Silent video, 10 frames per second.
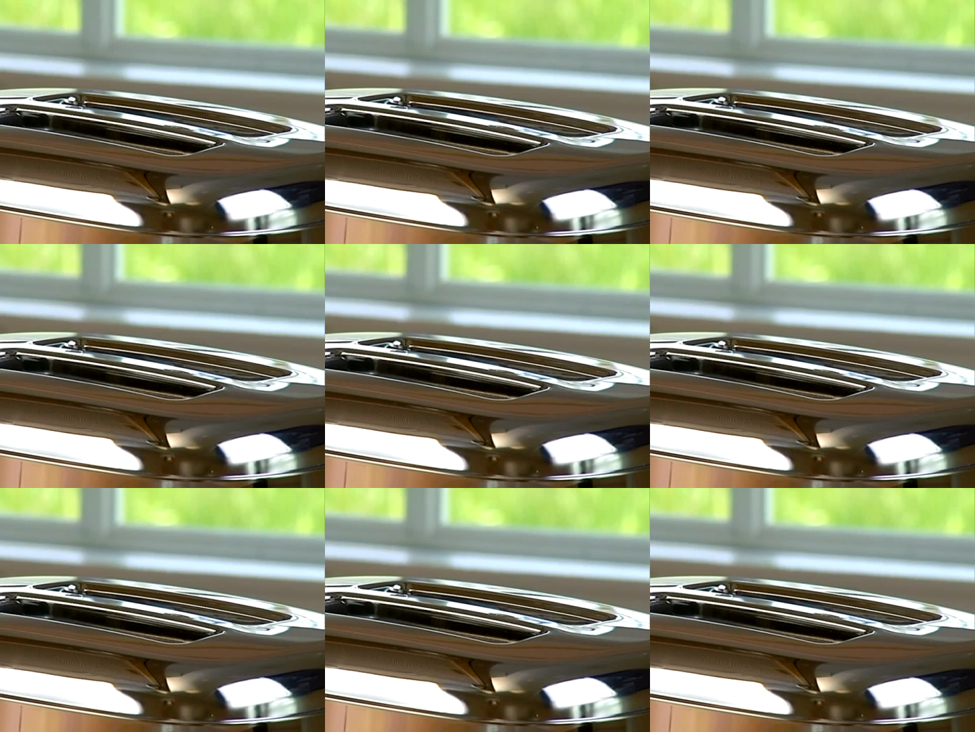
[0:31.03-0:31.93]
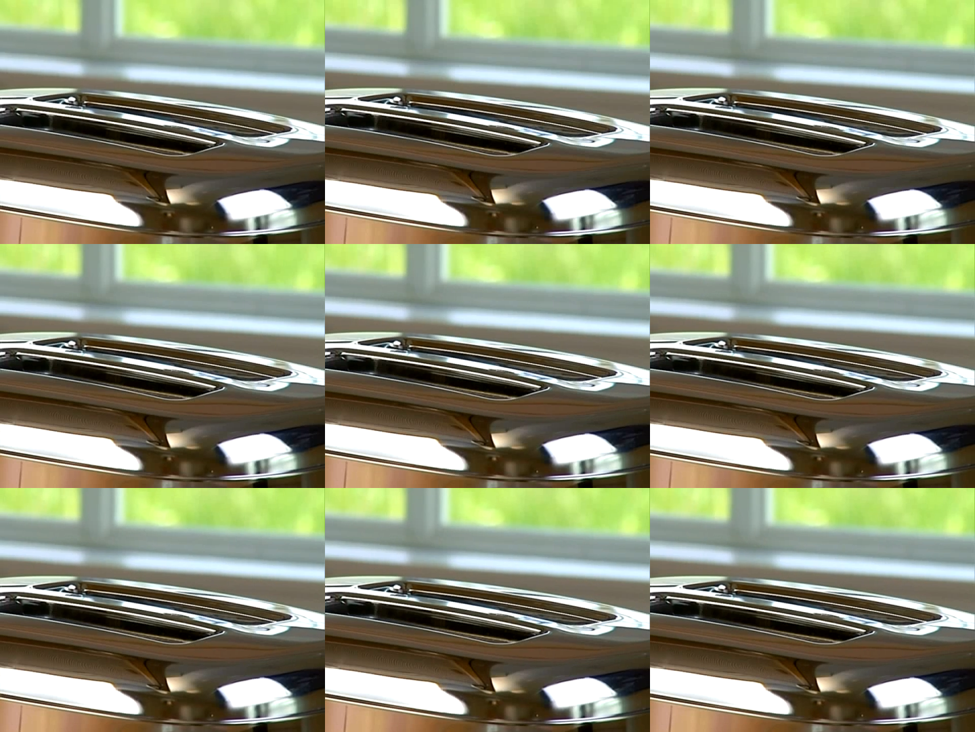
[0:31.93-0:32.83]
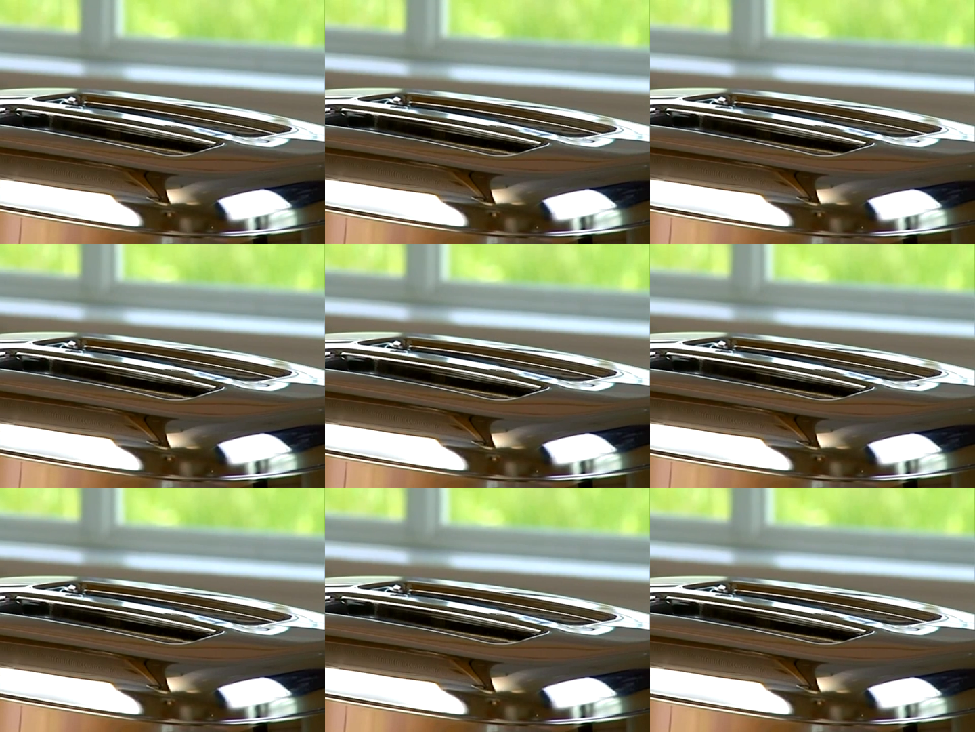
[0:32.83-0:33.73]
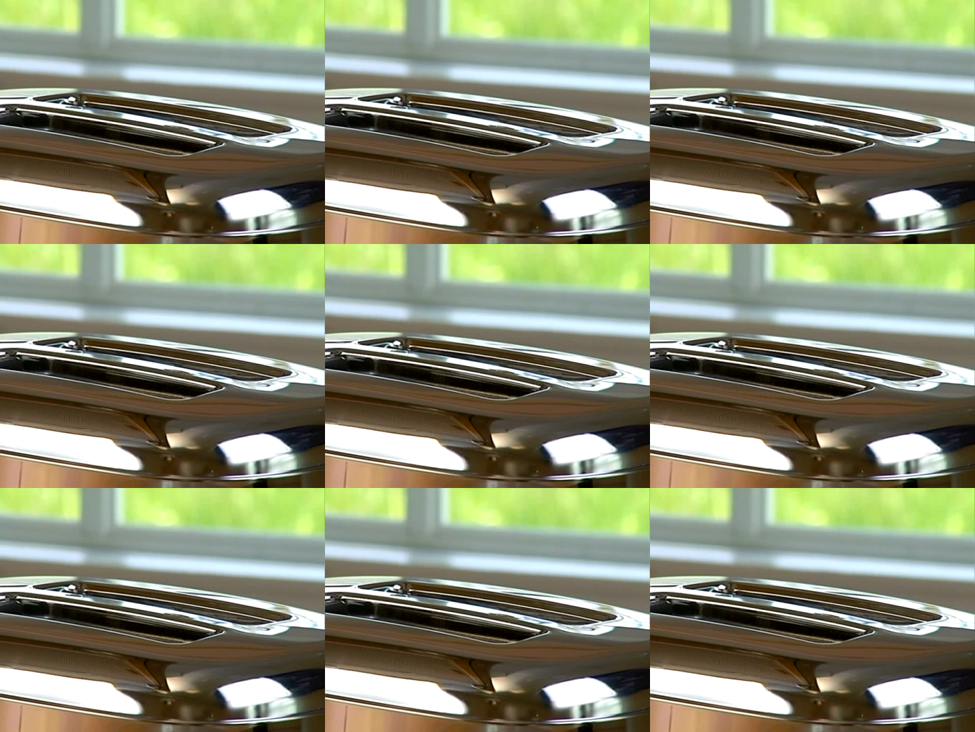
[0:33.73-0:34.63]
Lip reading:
No face is visible, so there are no lips to read.